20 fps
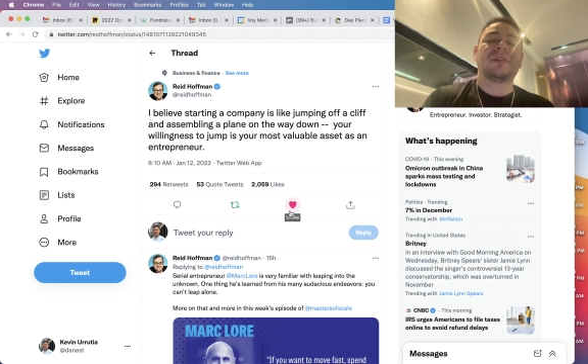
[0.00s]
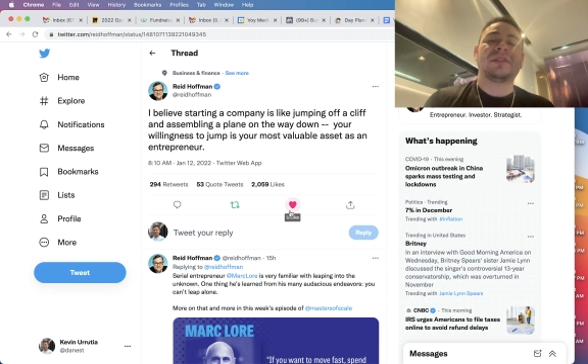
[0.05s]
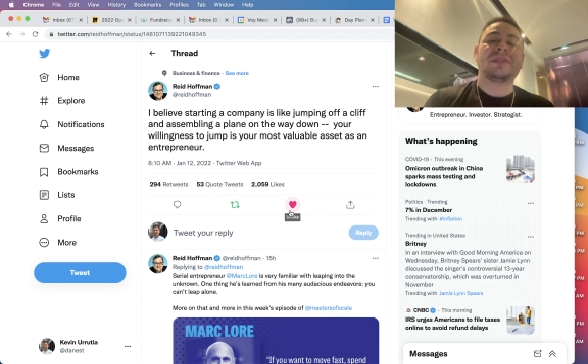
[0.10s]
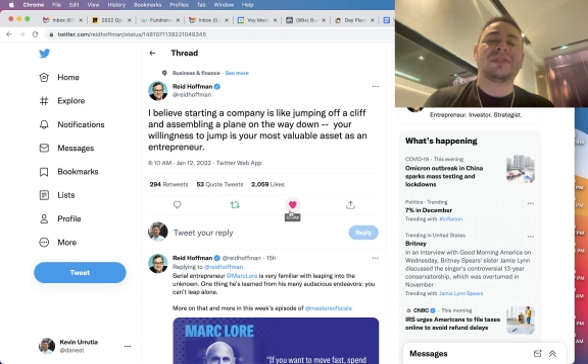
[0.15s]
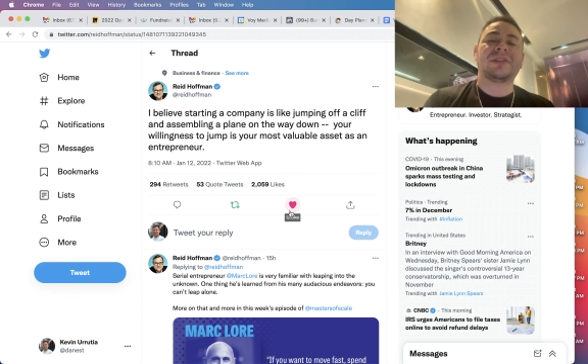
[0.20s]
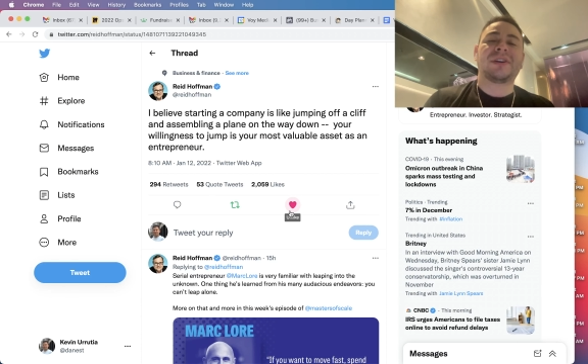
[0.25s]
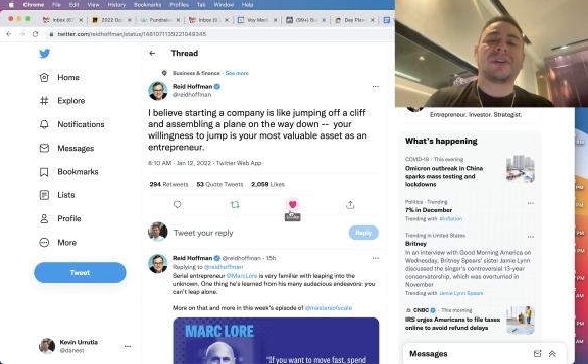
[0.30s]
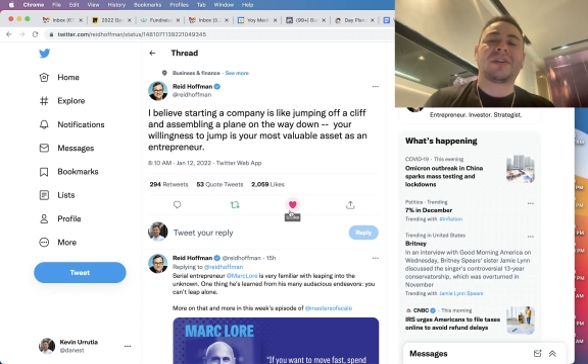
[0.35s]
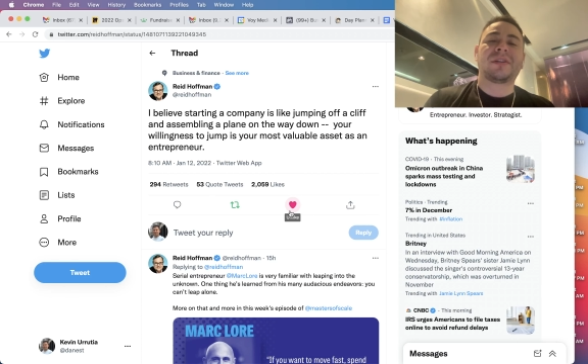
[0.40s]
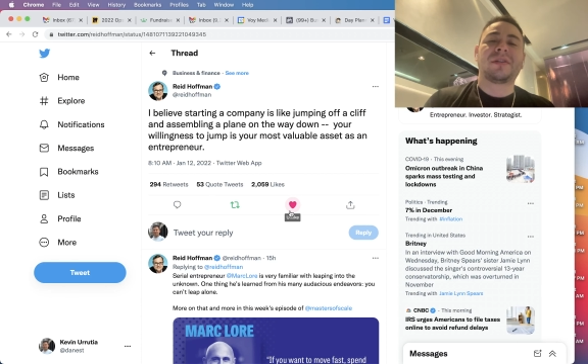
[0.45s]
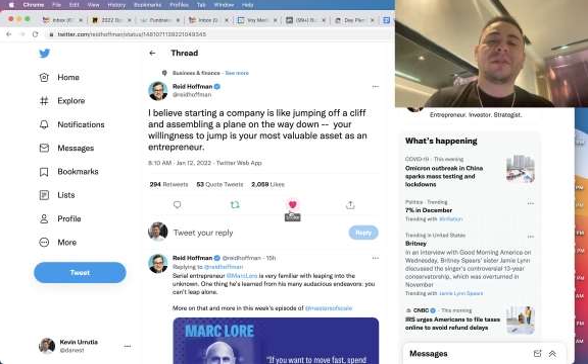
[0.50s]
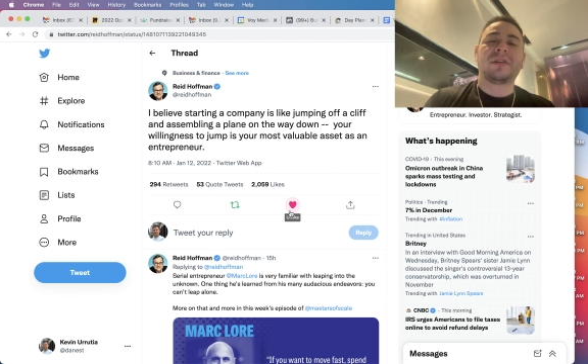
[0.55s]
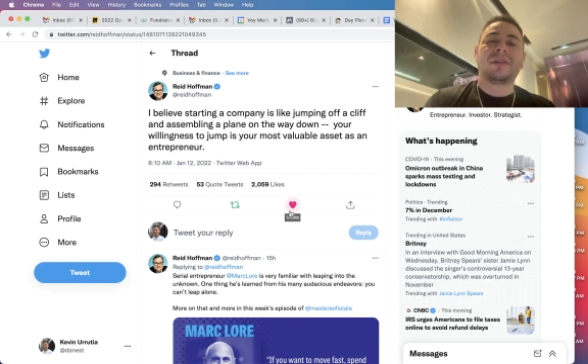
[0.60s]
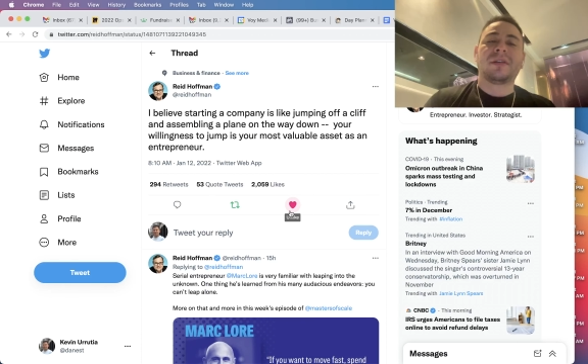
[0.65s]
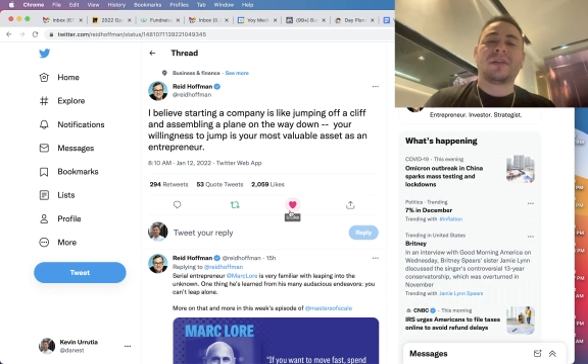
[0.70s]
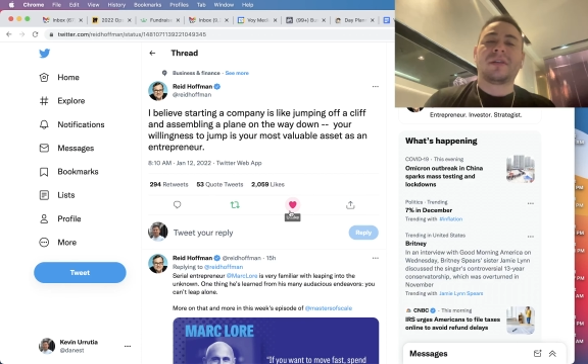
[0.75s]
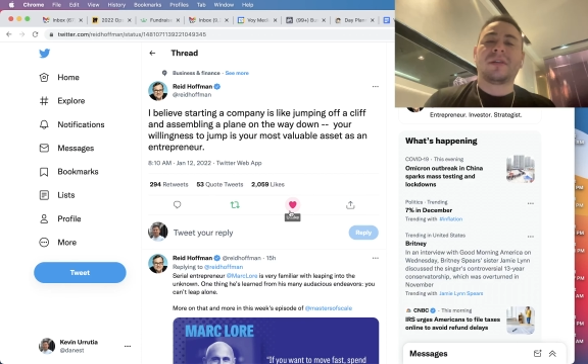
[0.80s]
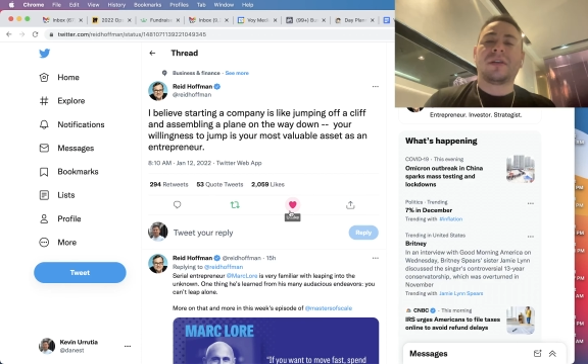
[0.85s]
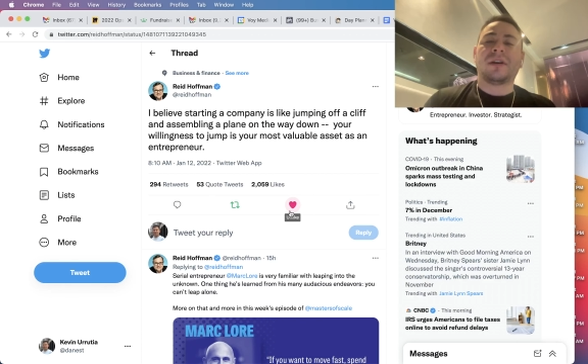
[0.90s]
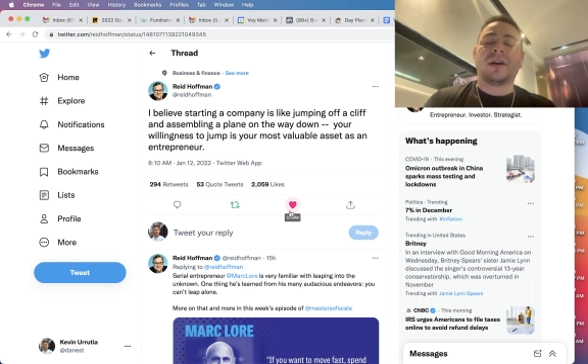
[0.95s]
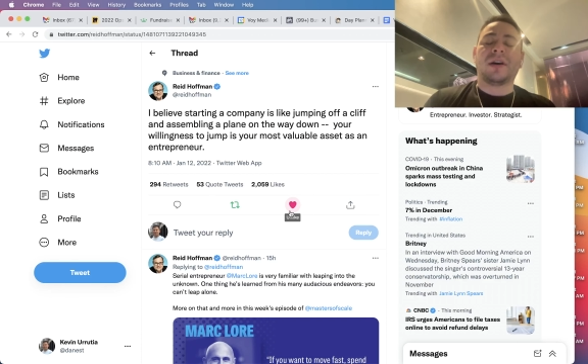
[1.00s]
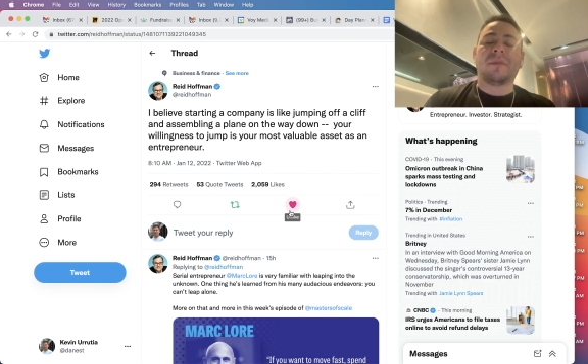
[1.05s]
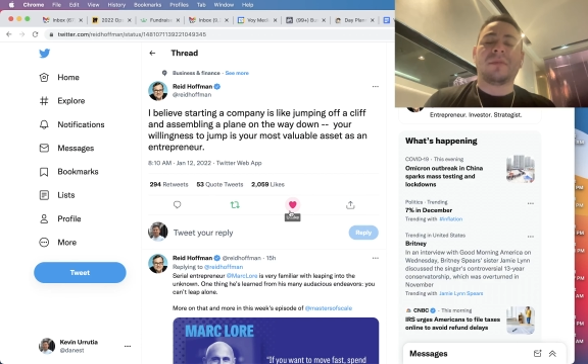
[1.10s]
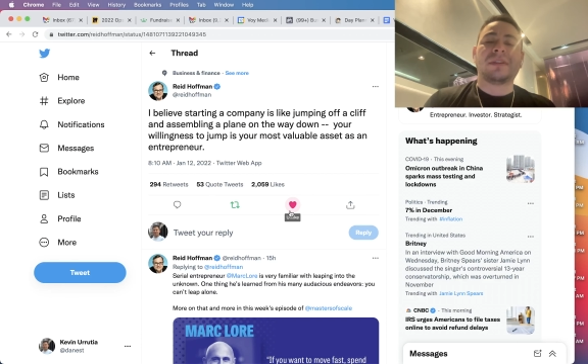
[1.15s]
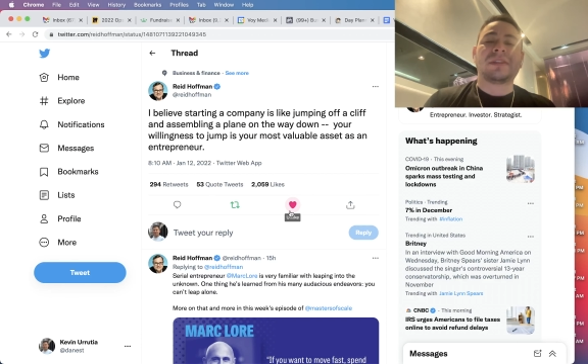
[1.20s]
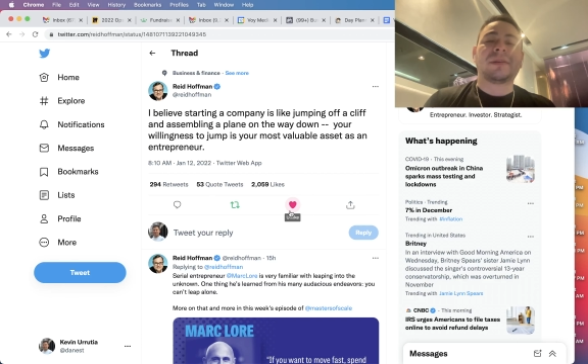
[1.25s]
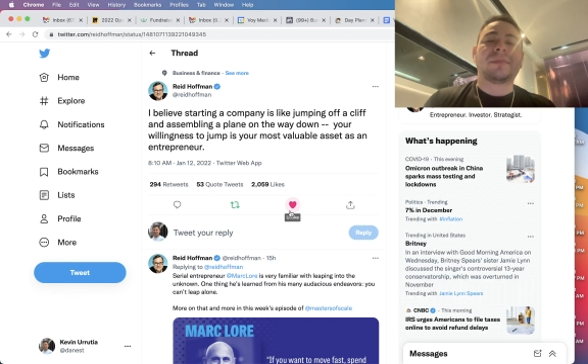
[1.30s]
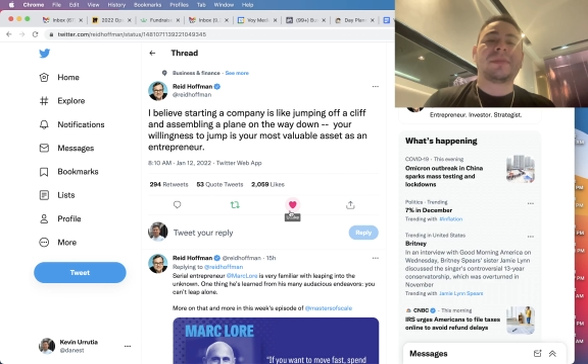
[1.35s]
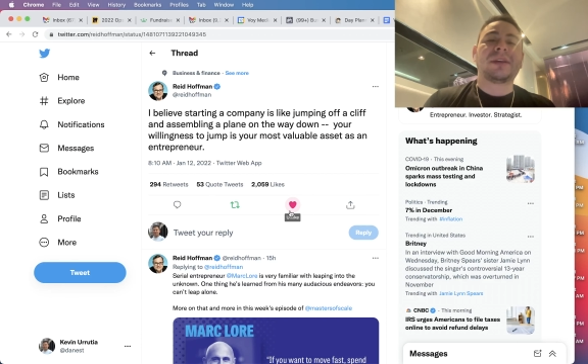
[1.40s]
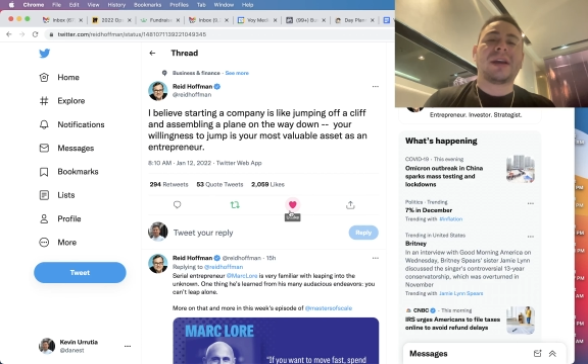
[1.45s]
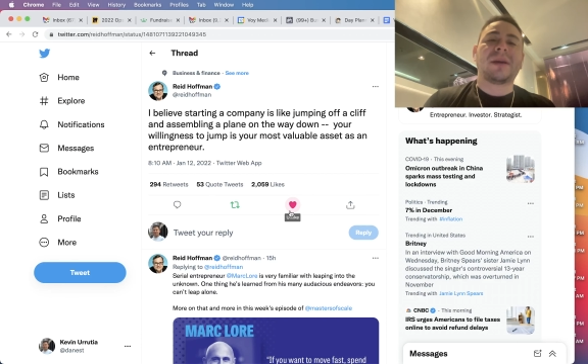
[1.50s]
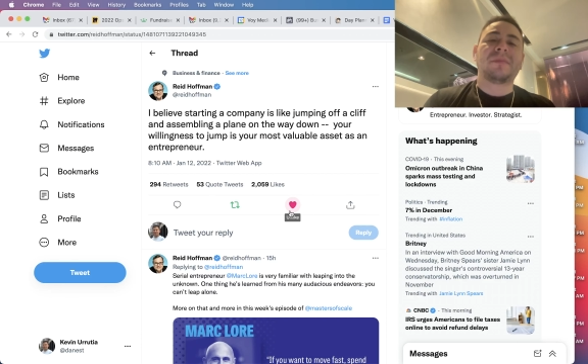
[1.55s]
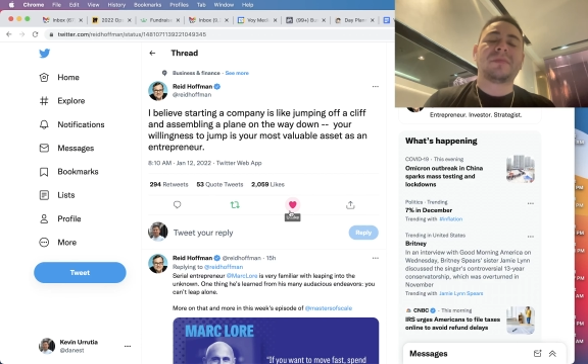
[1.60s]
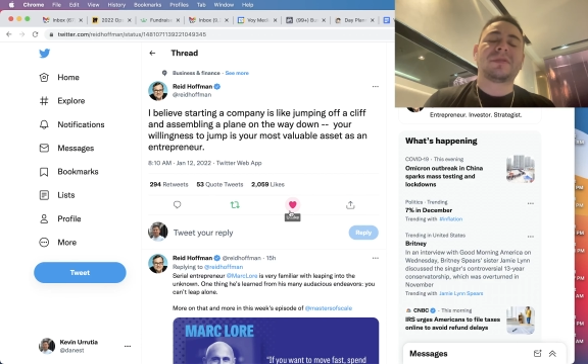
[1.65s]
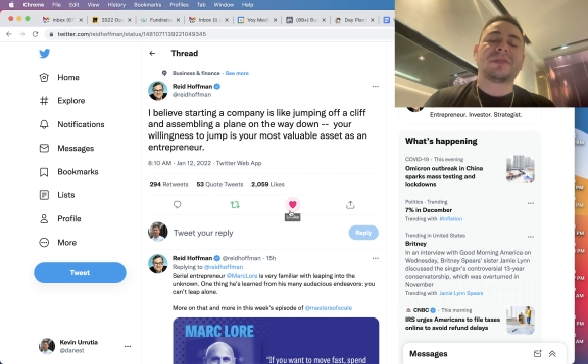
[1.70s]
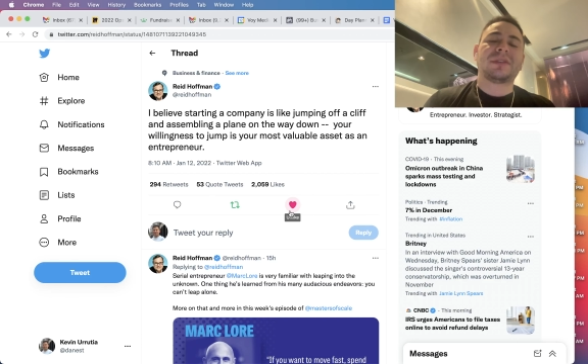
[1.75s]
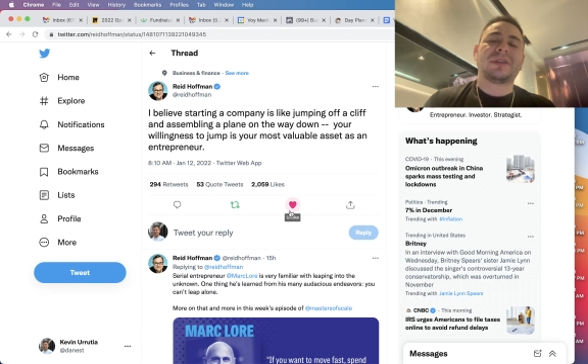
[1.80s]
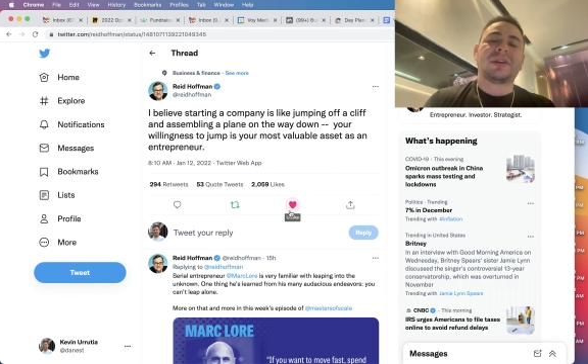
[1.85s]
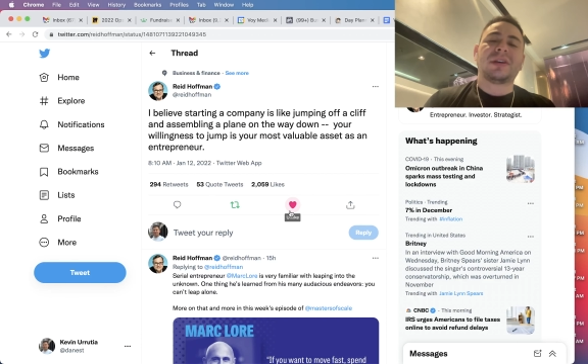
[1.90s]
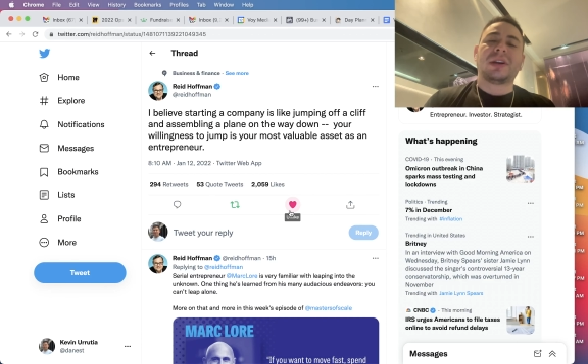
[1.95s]
easier. And
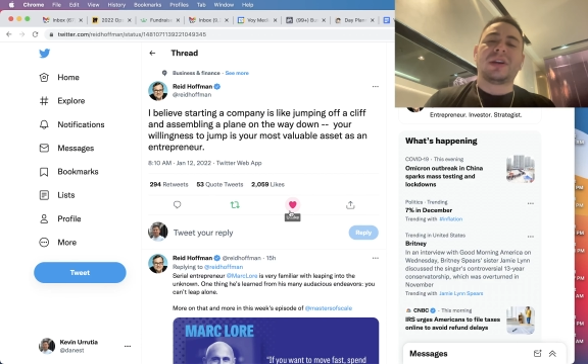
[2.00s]
sometimes